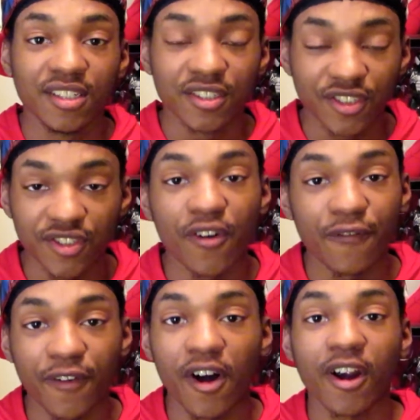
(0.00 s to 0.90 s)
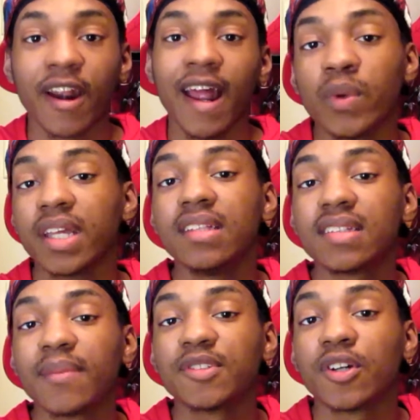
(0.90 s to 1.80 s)
so far. We get in
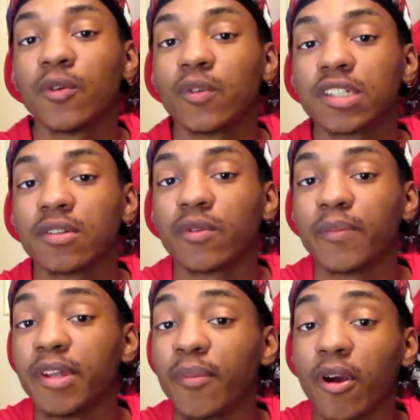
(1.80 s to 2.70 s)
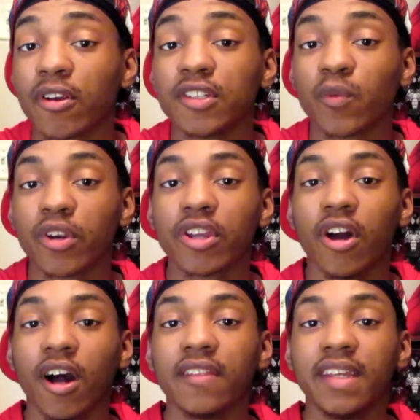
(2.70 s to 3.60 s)
this episode where Peter Parker is
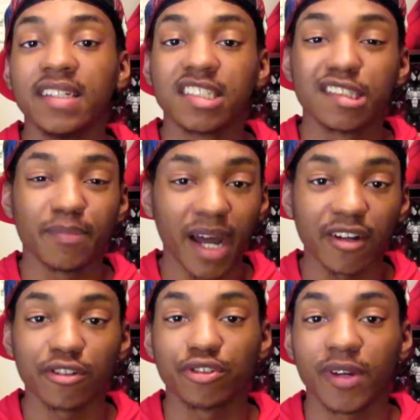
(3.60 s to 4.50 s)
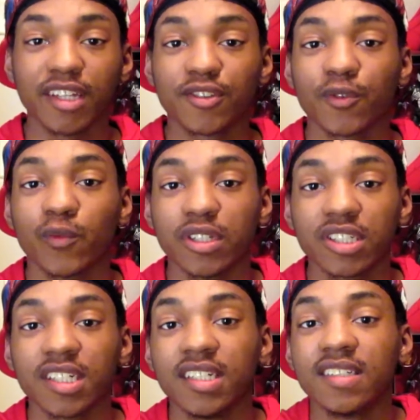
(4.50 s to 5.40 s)
working on his spider tracer,
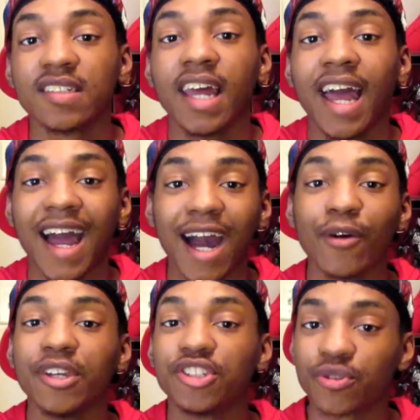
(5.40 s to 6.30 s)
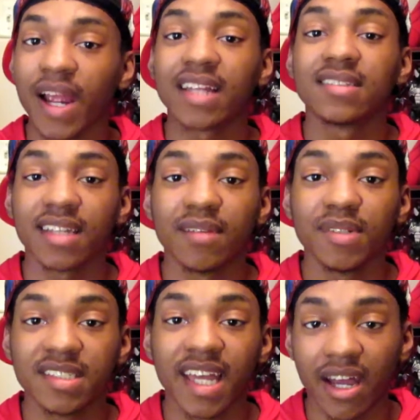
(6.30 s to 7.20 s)
which is how he tracks
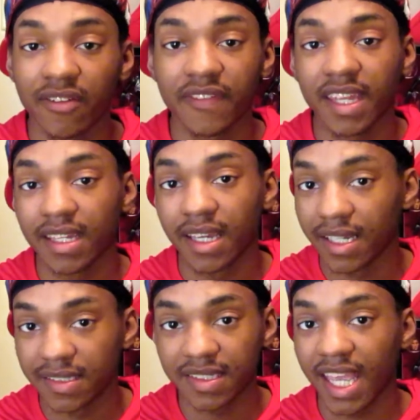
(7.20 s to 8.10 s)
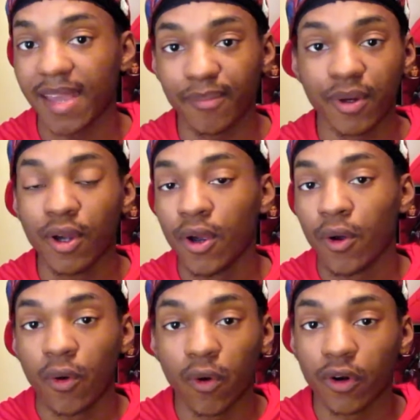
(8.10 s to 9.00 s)
enemies down if they escape
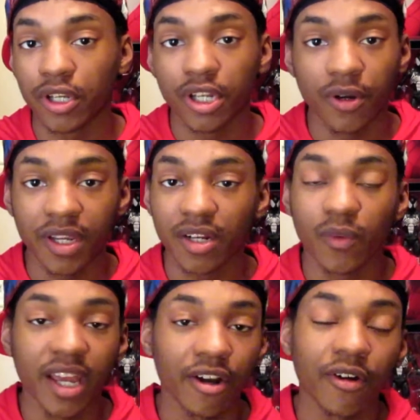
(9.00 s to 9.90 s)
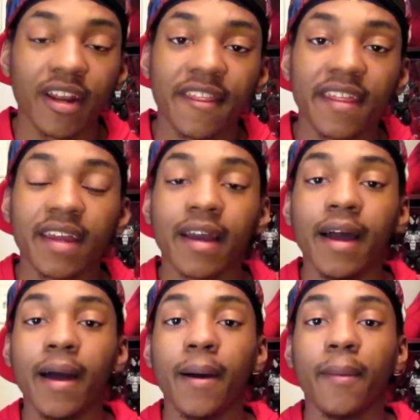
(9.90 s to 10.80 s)
or, you know, get away or anything.
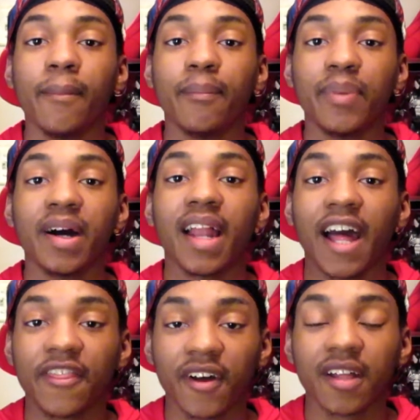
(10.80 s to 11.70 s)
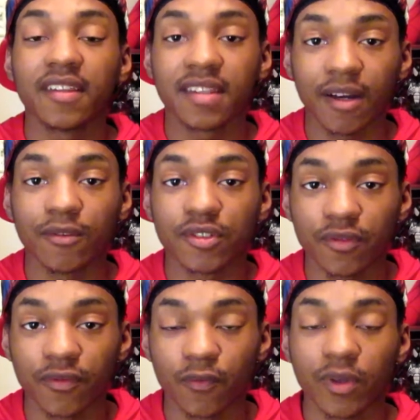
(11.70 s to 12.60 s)
But I thought that
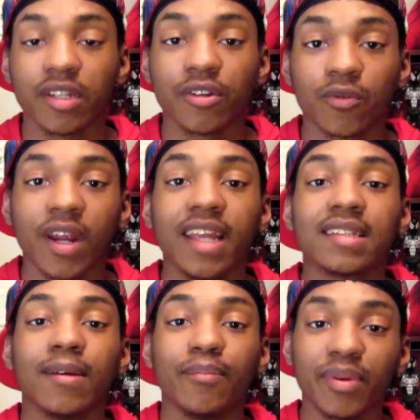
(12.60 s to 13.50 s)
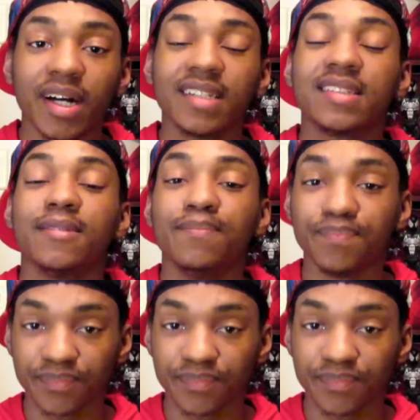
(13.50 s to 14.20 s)
was really great. But